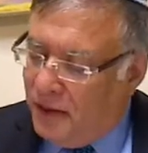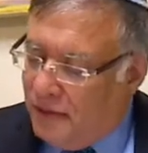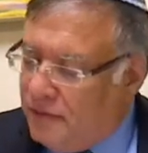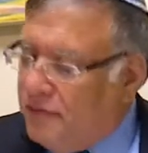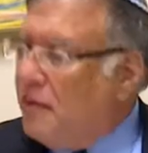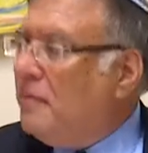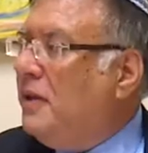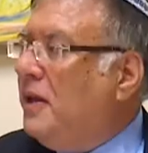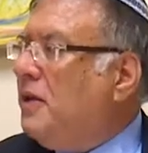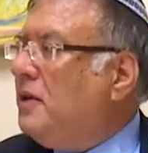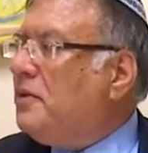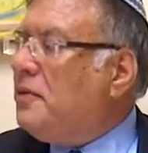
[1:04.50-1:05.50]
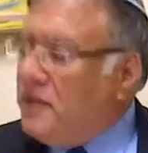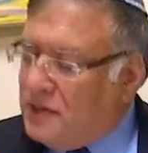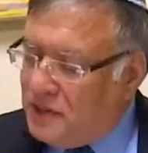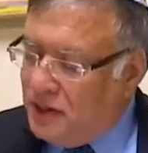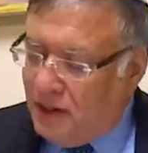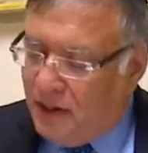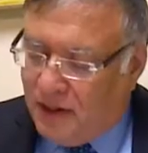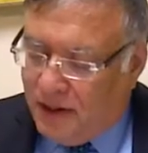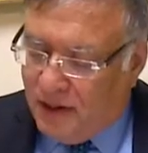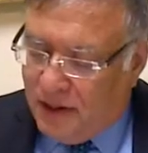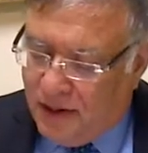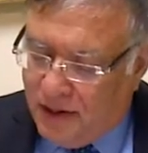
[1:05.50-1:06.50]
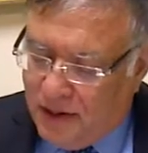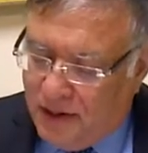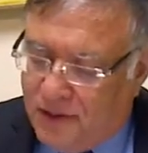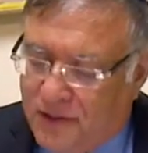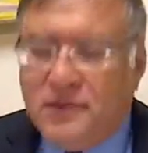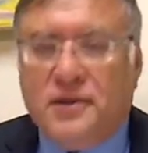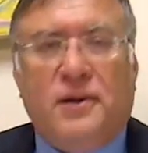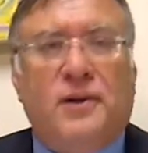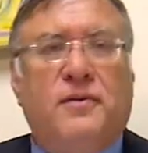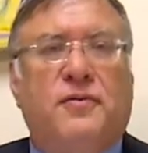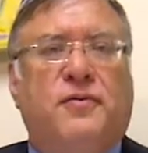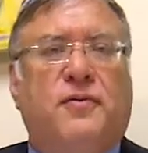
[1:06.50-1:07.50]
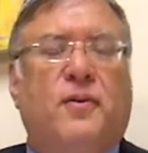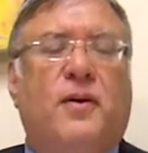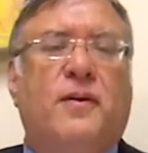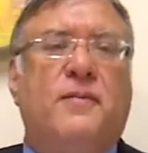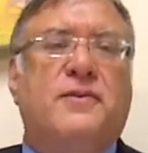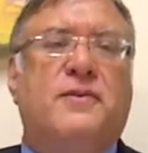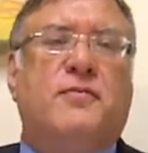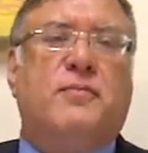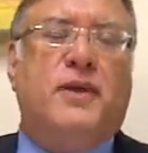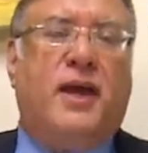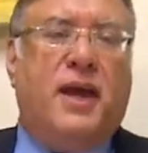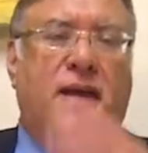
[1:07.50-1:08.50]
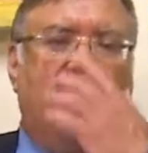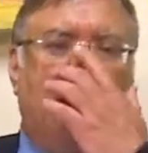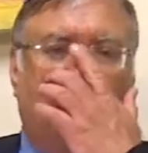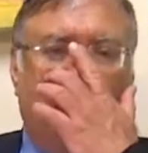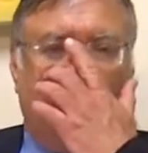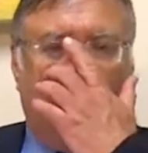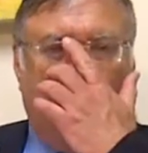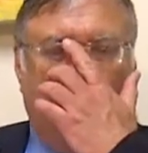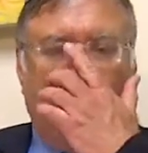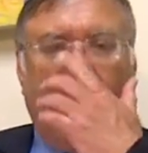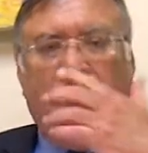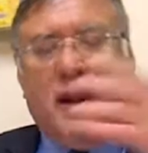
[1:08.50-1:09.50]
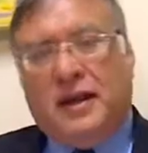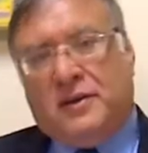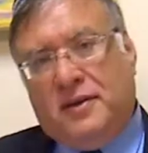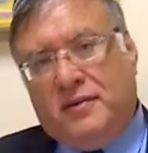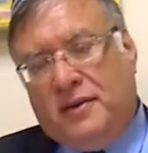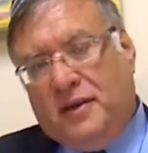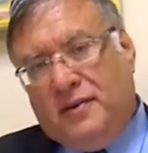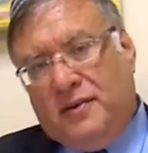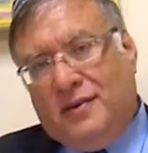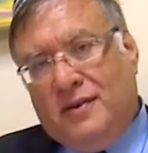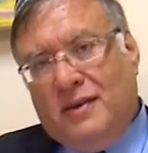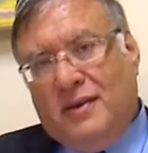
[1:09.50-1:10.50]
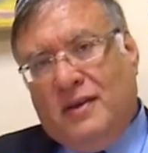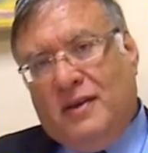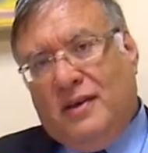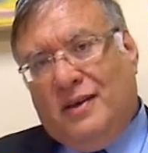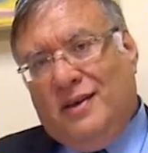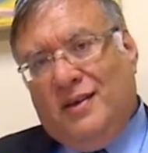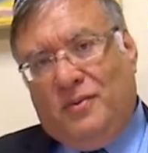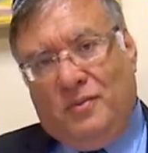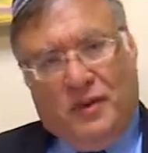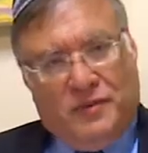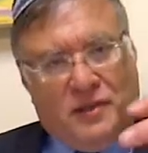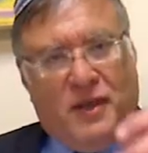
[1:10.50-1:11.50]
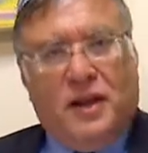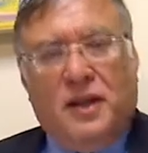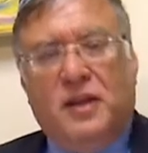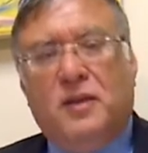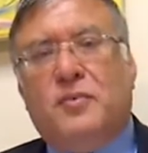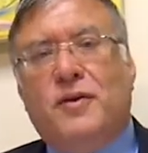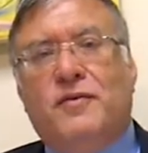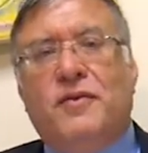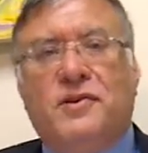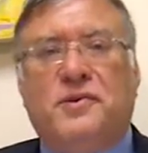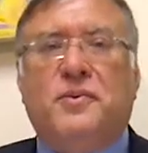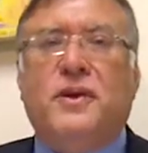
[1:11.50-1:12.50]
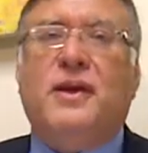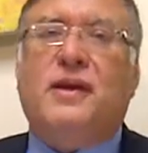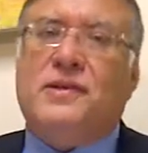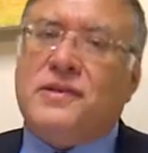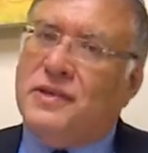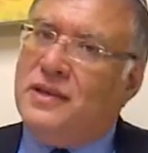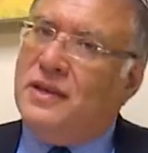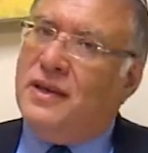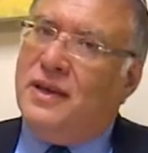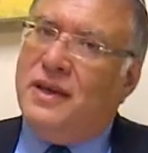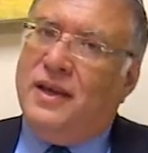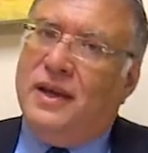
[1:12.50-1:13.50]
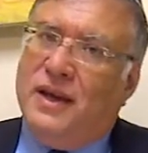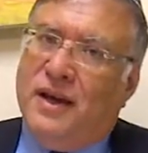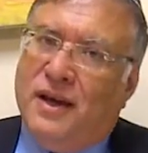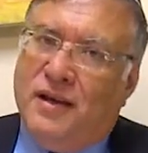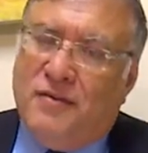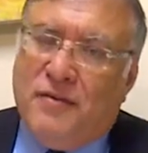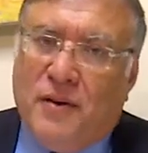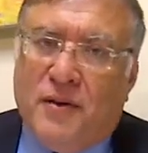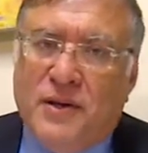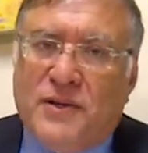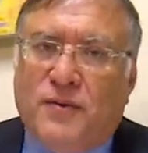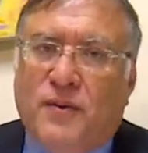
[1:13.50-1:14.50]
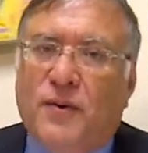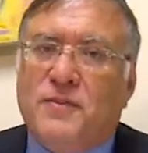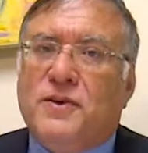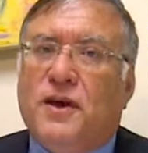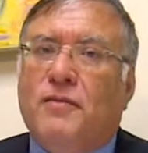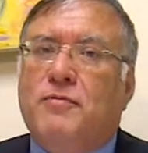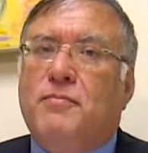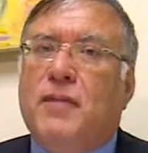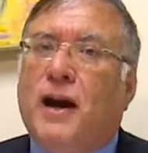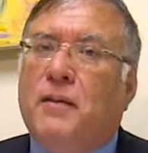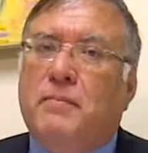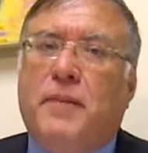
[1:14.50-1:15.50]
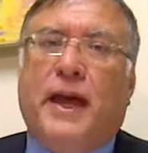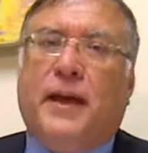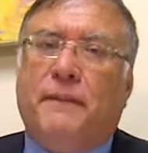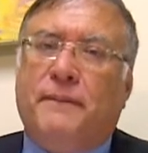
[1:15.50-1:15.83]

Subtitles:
from increasing certain forms of behavior and activities. We have studied in the previous weeks various forms of marbeh,